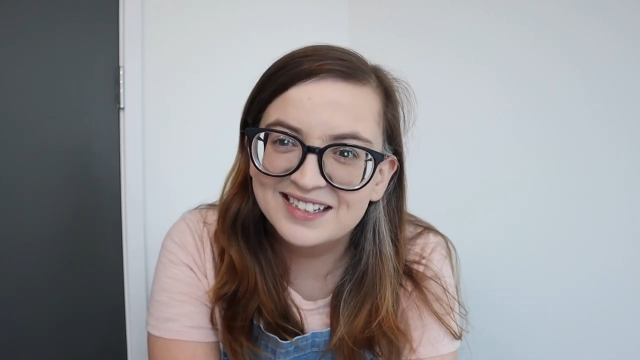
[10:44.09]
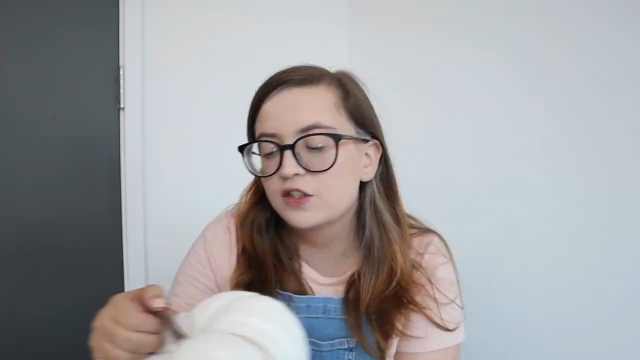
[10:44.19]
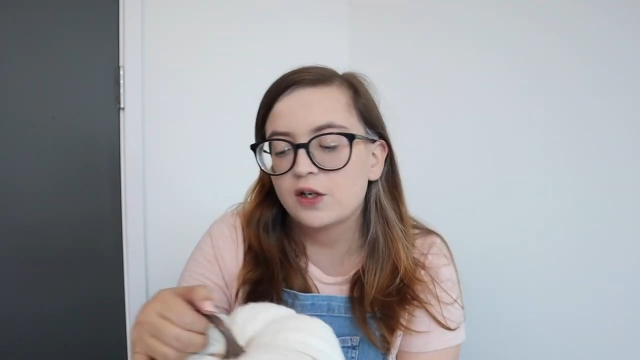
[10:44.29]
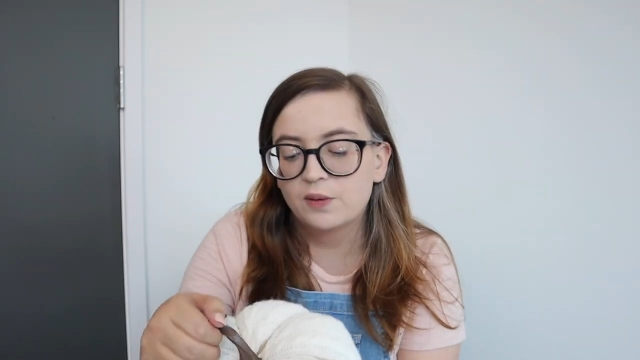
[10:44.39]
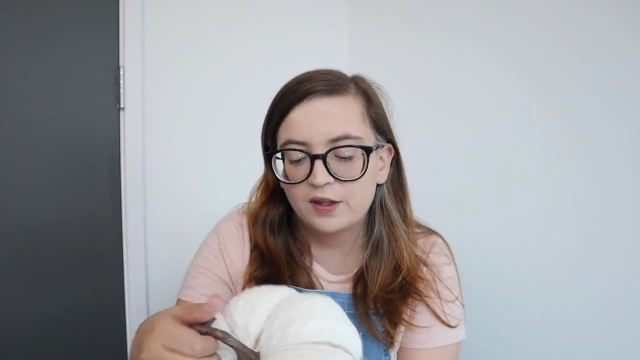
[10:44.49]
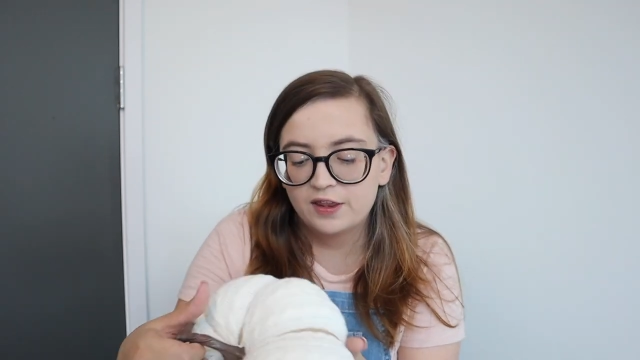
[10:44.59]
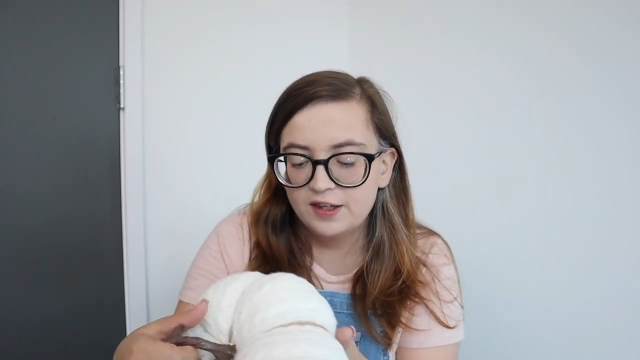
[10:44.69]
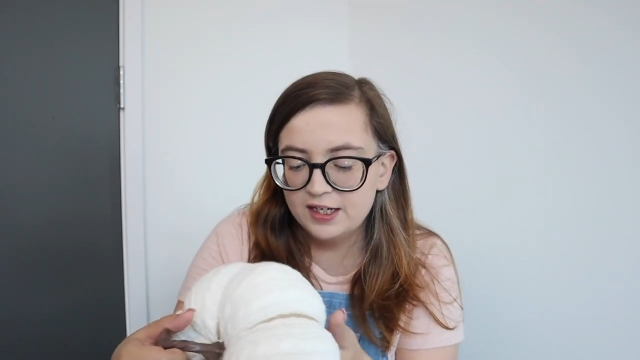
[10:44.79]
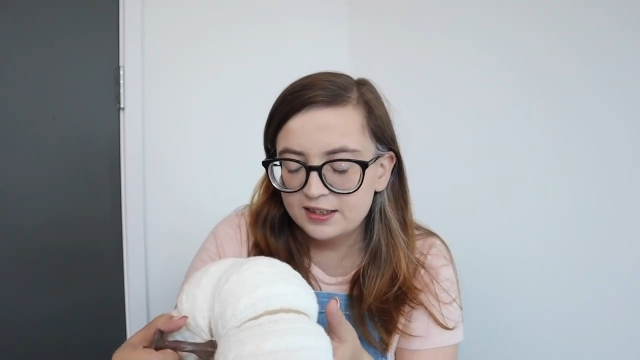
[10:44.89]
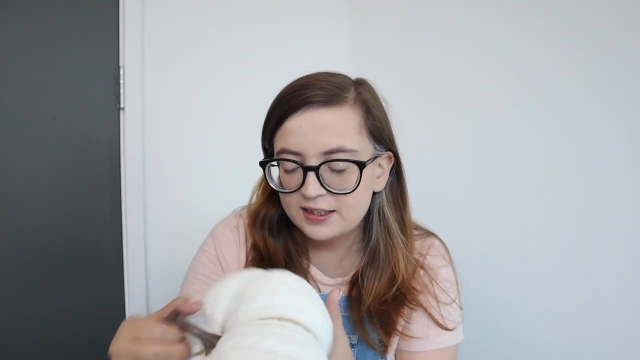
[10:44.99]
So
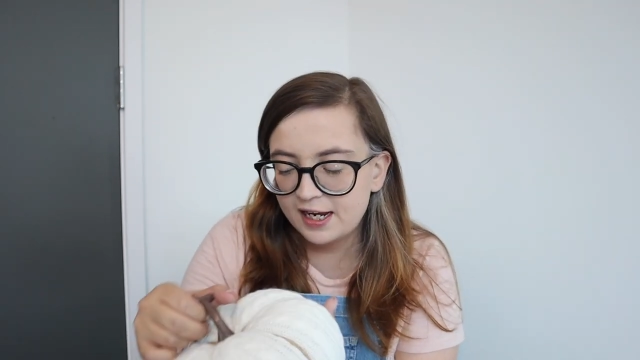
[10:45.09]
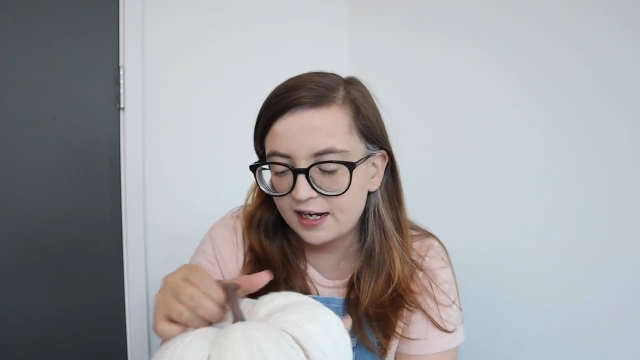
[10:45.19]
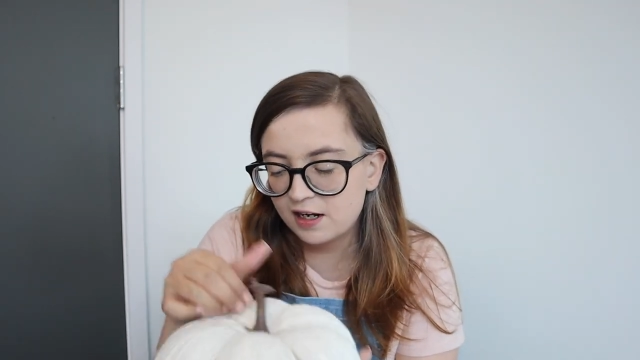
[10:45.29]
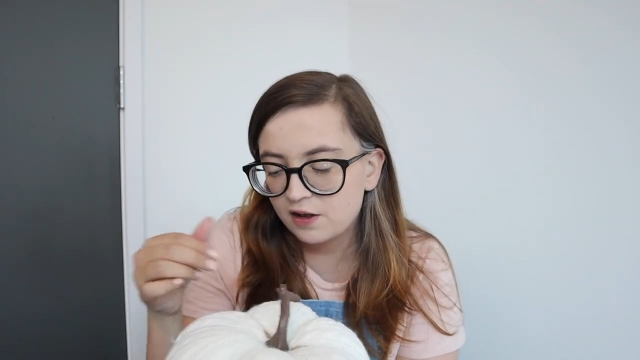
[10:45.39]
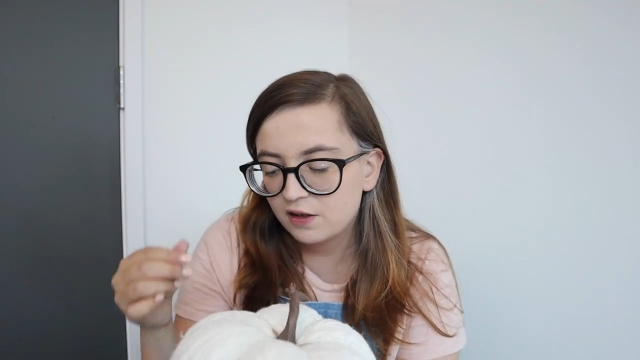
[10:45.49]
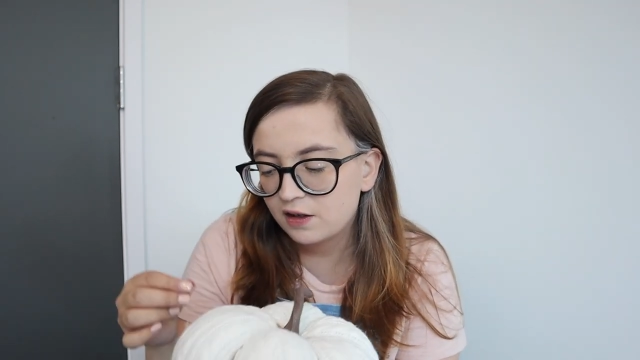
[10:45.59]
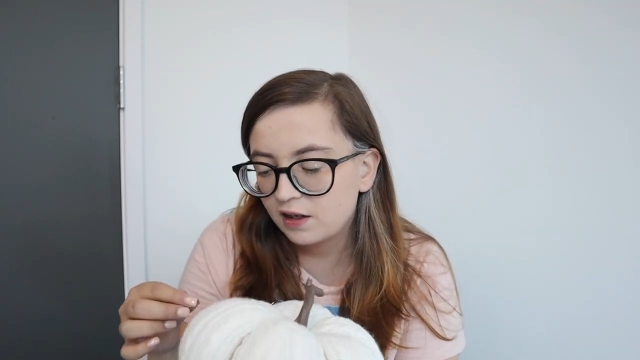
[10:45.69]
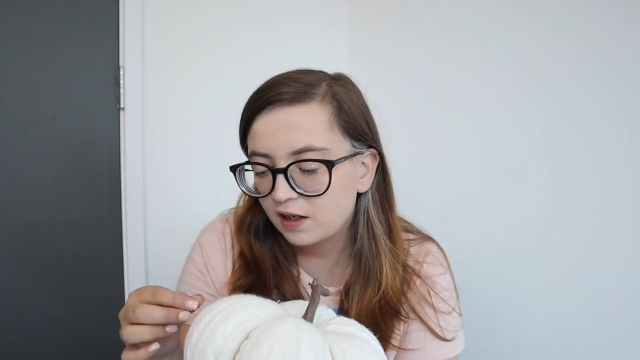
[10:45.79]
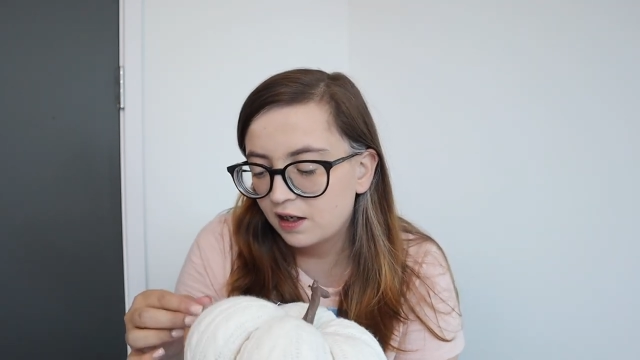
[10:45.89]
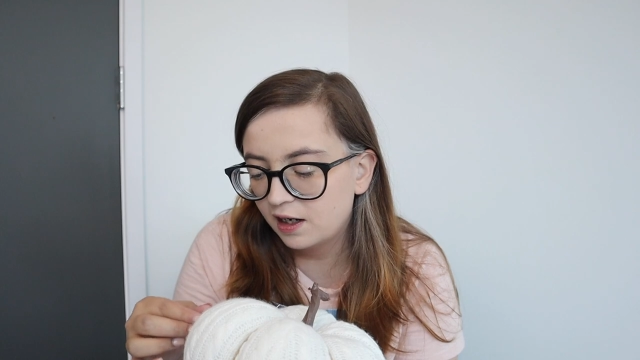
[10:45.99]
this and
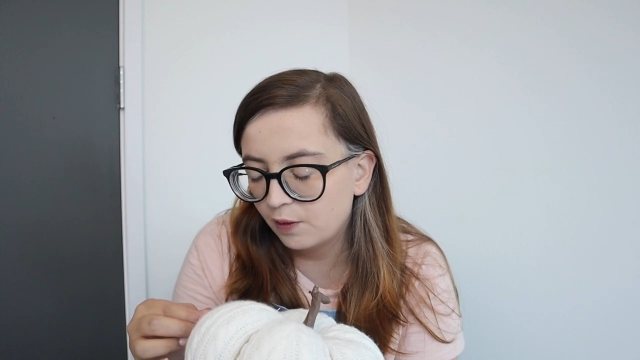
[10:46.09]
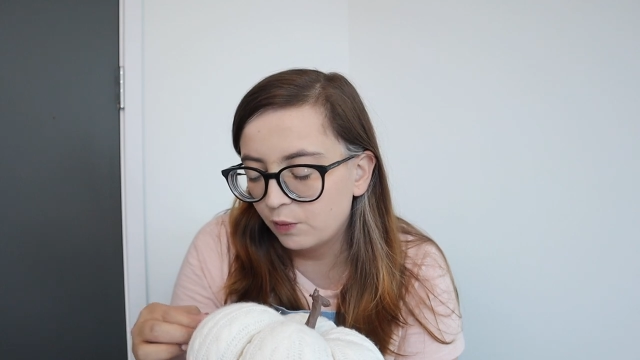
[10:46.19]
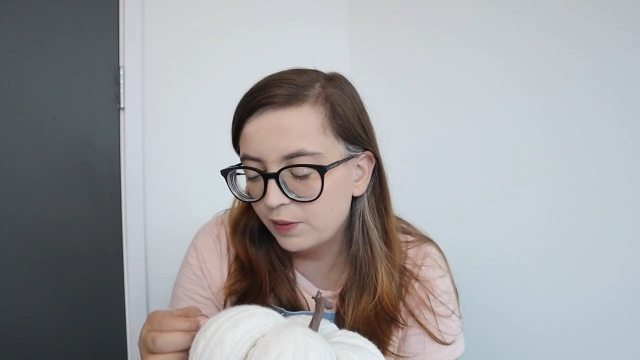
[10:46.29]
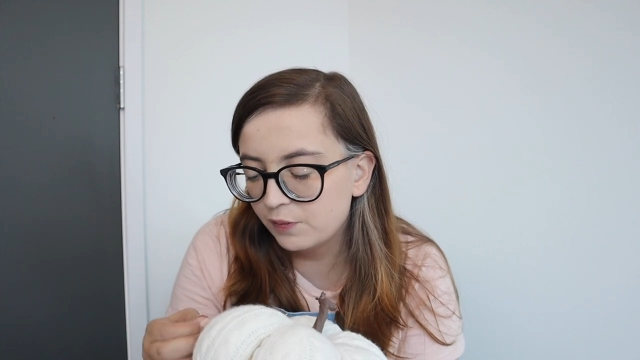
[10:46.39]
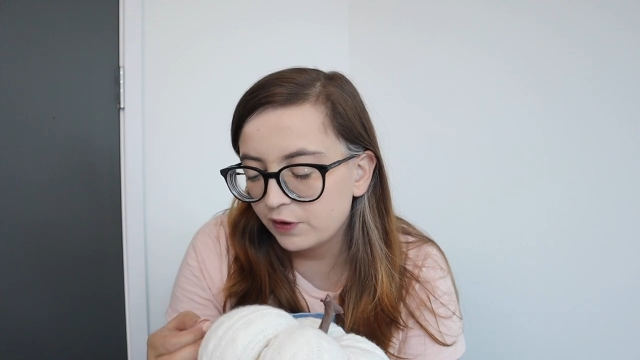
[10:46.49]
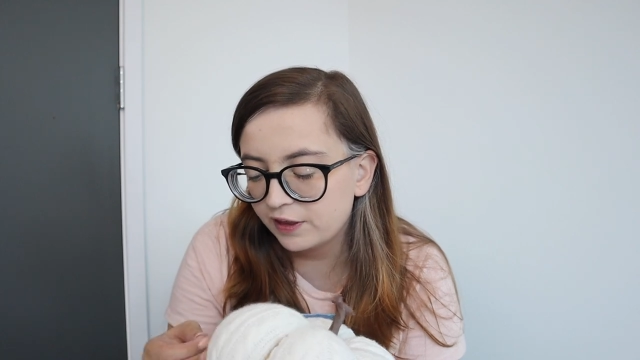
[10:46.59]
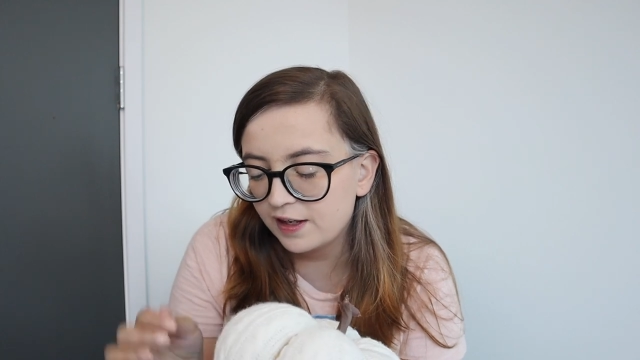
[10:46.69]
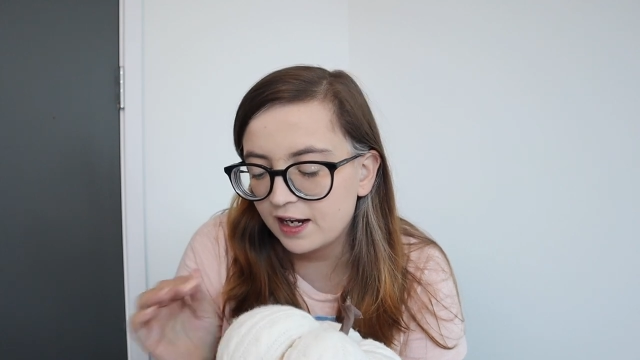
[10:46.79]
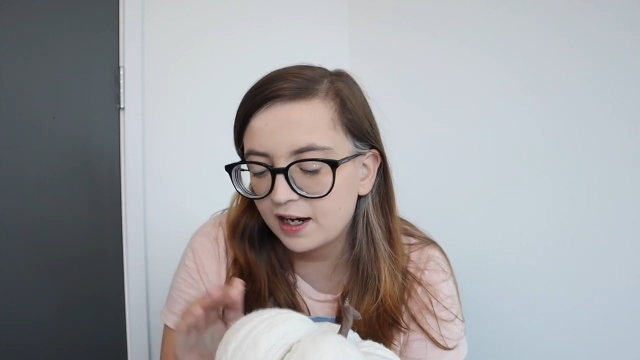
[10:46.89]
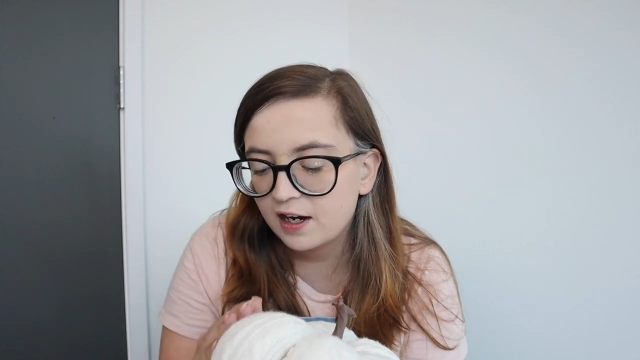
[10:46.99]
one more
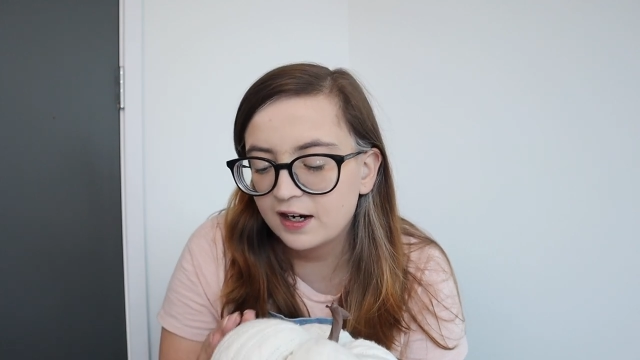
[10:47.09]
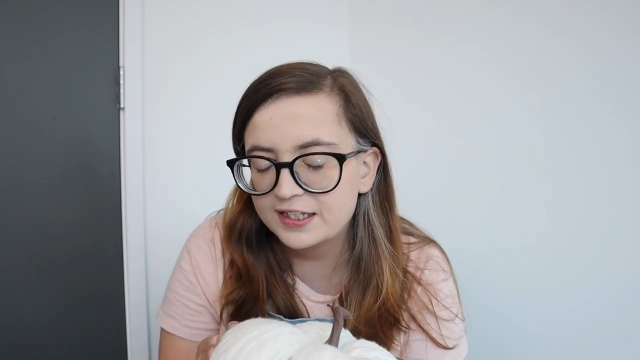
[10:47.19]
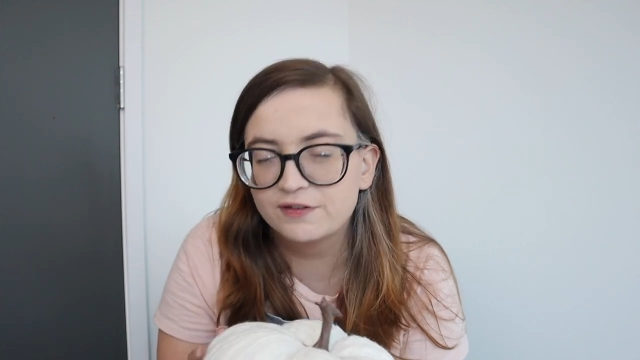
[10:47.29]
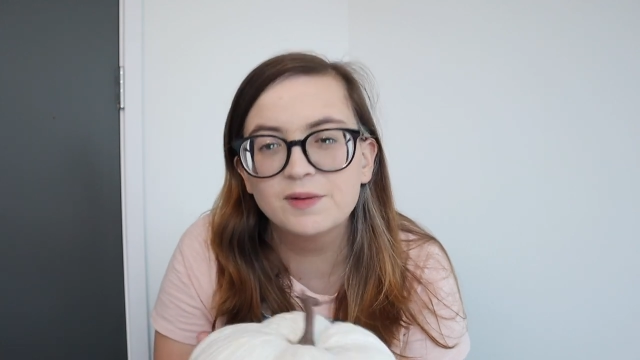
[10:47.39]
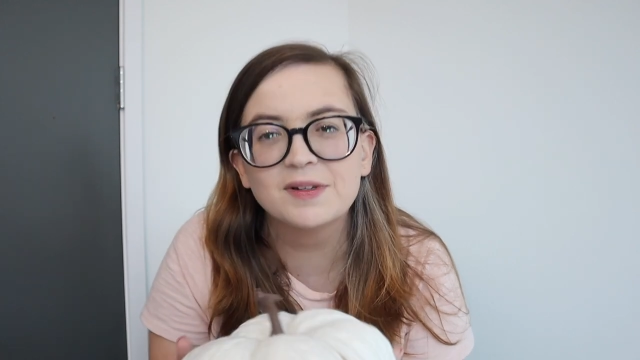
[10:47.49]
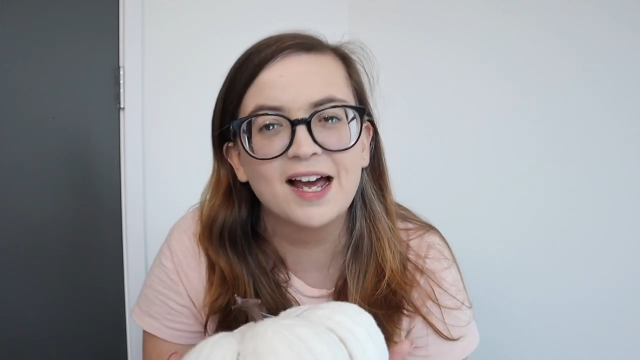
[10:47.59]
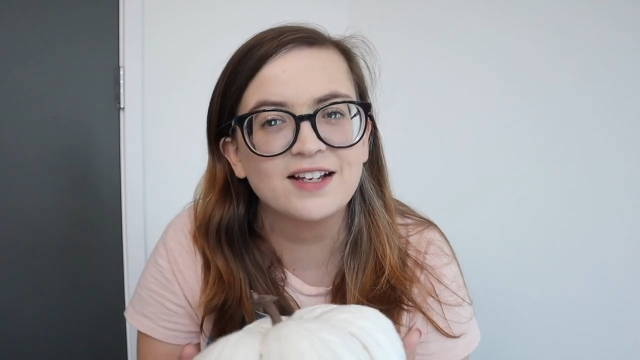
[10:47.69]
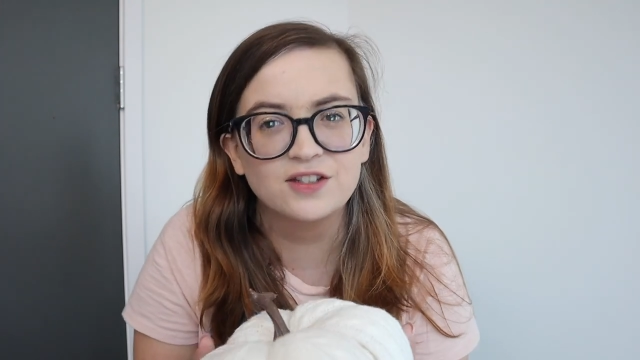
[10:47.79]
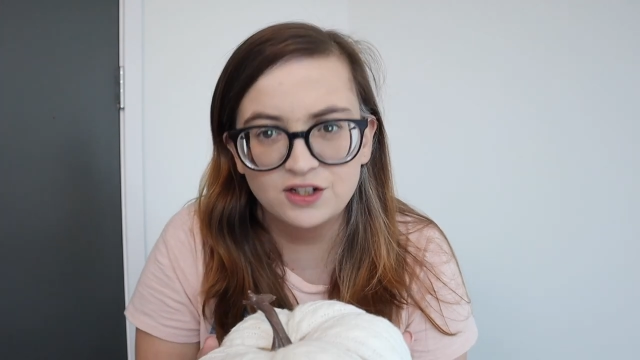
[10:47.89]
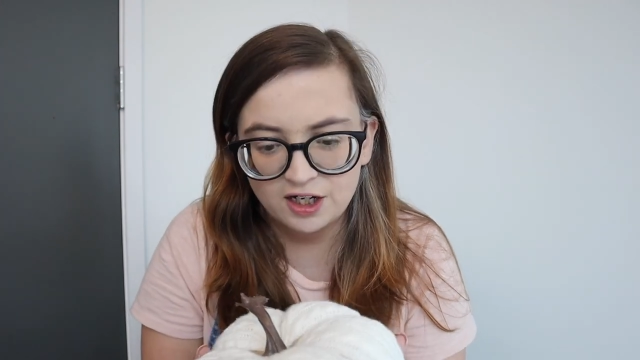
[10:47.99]
thing is from
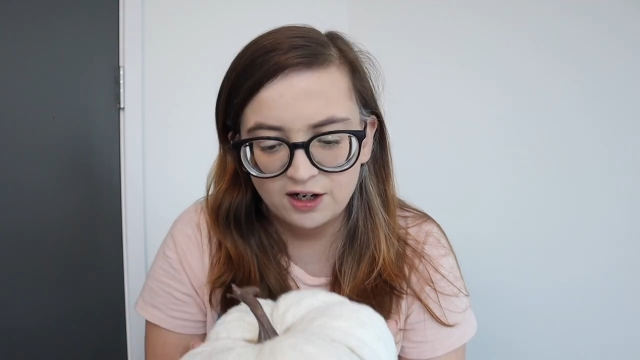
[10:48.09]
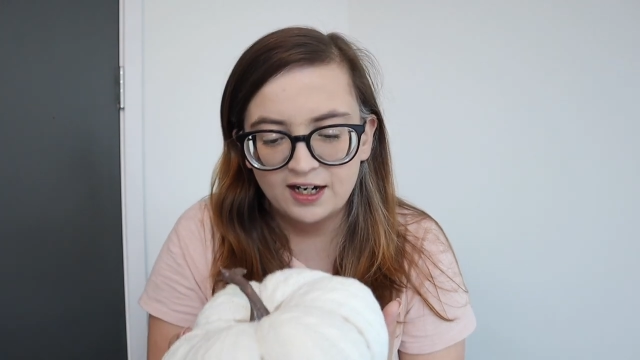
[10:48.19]
last year,